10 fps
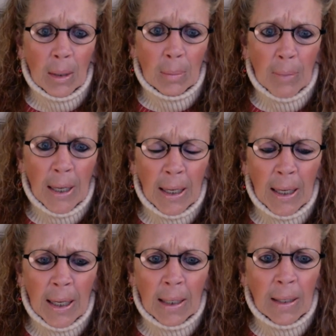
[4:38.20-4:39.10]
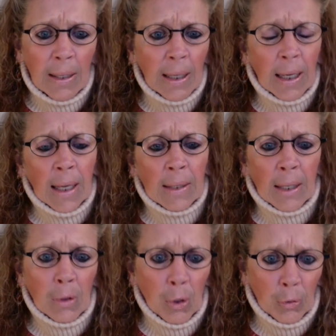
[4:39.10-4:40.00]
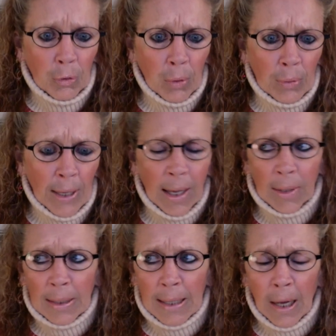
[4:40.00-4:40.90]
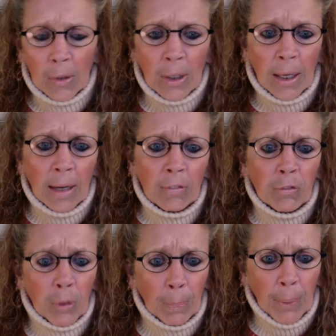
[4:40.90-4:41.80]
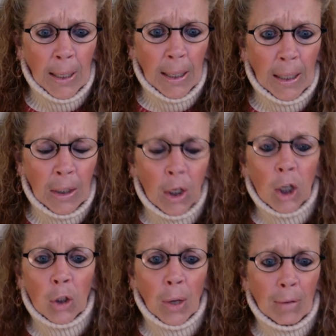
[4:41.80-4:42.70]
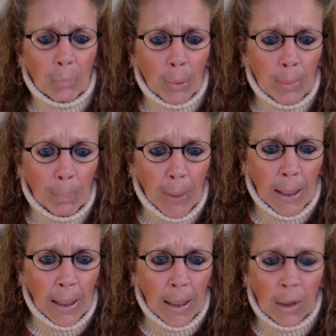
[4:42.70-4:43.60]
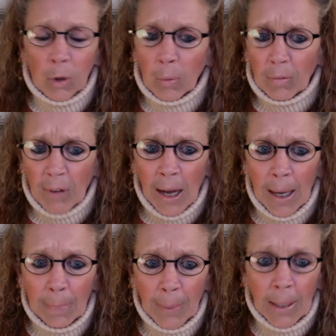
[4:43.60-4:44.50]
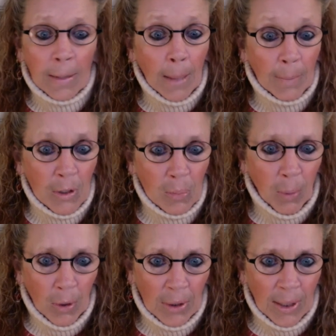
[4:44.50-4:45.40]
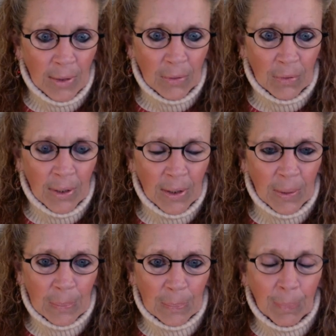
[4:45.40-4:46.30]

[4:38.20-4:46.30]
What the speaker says: headache, and then those go down, and now you have foot pain, you have rib pain, you have eye pain. That means Bartonella's there.